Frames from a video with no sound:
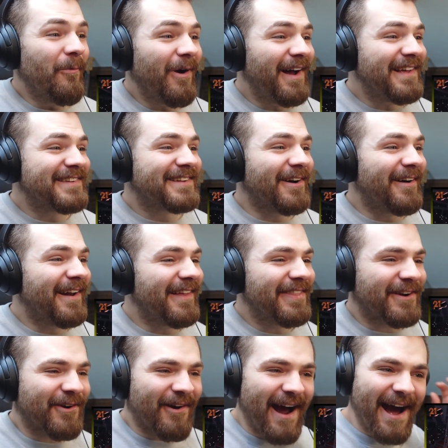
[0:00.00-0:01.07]
What is going on in
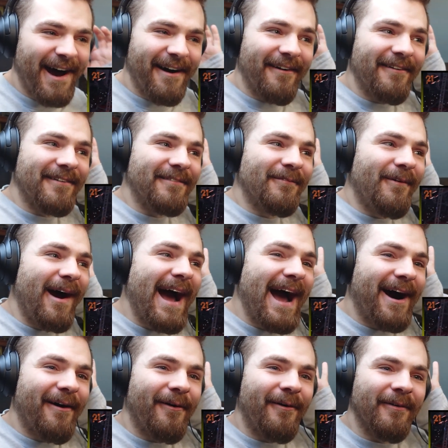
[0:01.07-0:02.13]
the crowd?
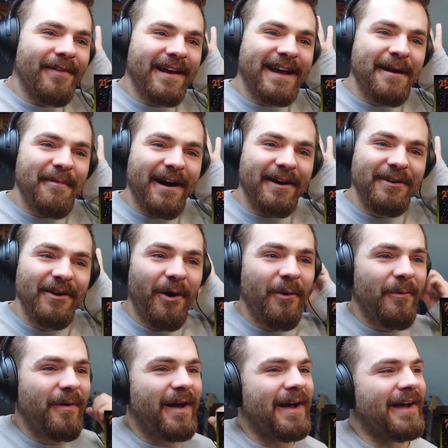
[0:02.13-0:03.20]
Wow, that came out of
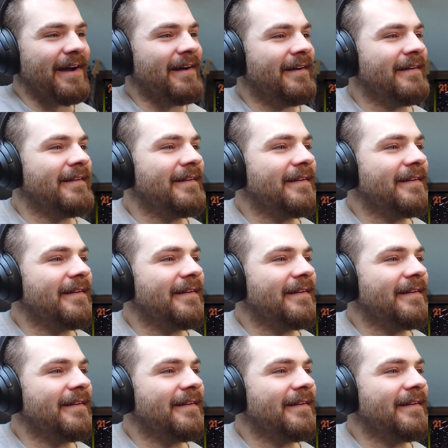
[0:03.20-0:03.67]
nowhere.